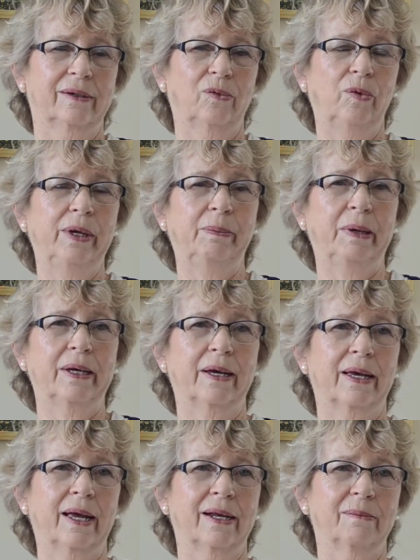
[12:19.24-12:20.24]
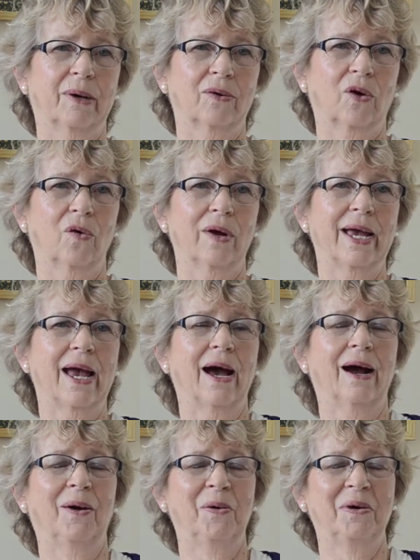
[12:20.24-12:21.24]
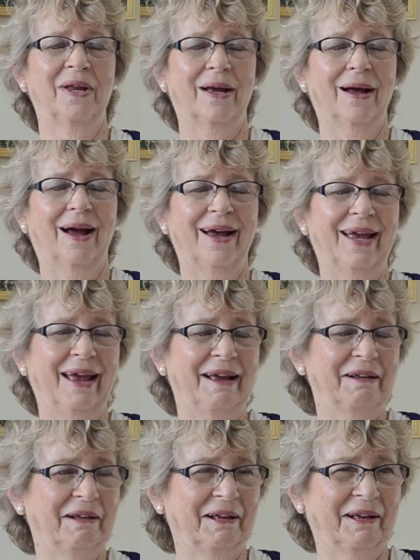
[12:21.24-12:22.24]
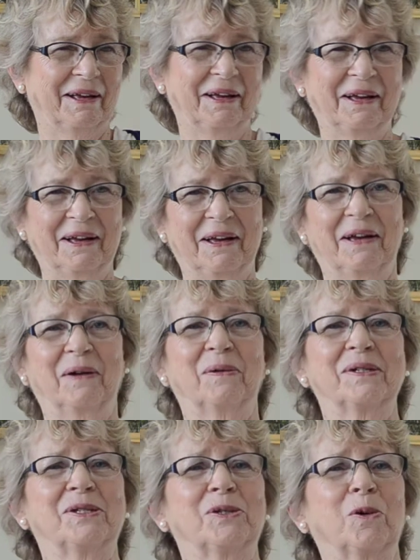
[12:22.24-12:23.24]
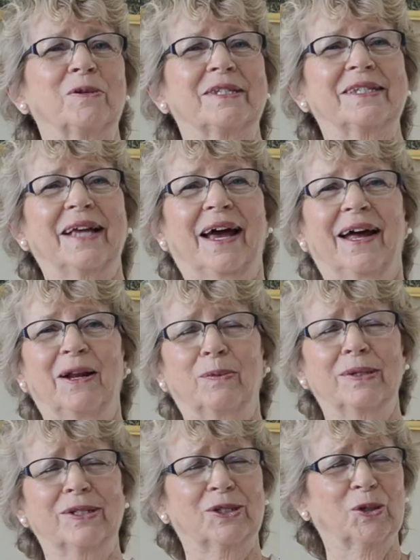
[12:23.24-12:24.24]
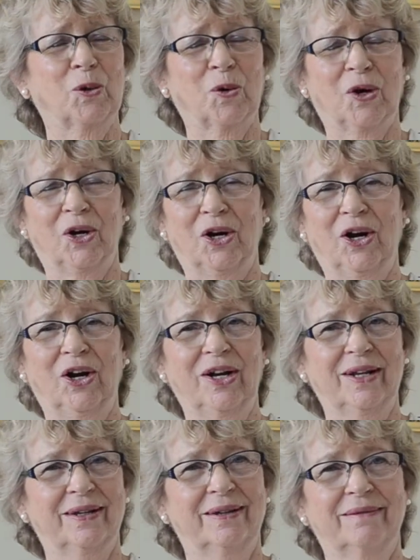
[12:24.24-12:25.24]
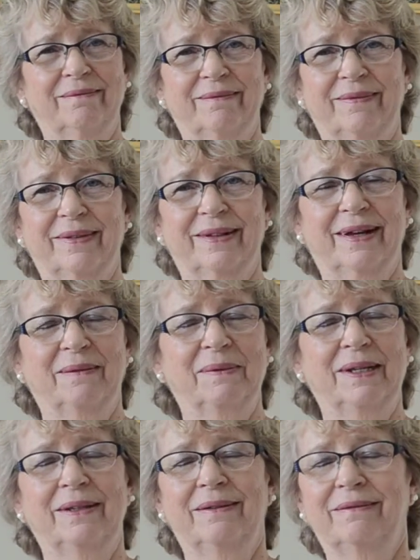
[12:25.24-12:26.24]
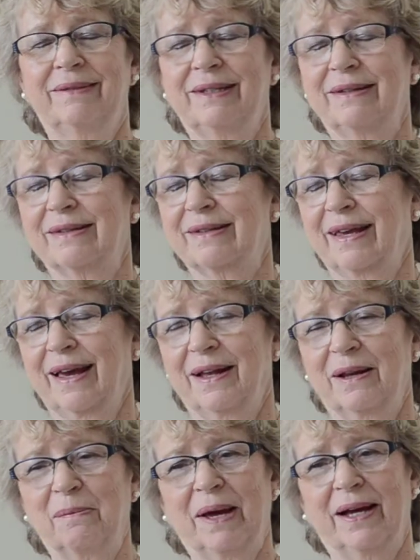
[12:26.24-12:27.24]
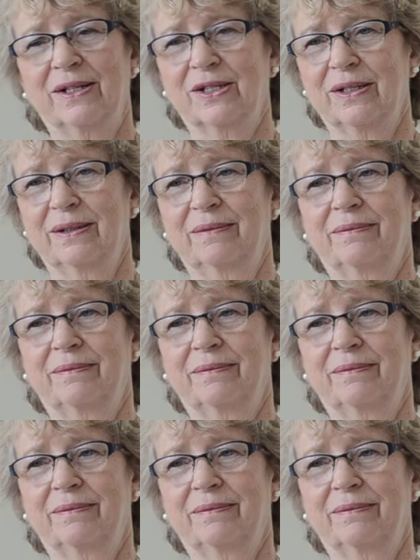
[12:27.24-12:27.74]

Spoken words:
weeping again about going out. It was so sad. It was so hard. I mean, you just can't imagine.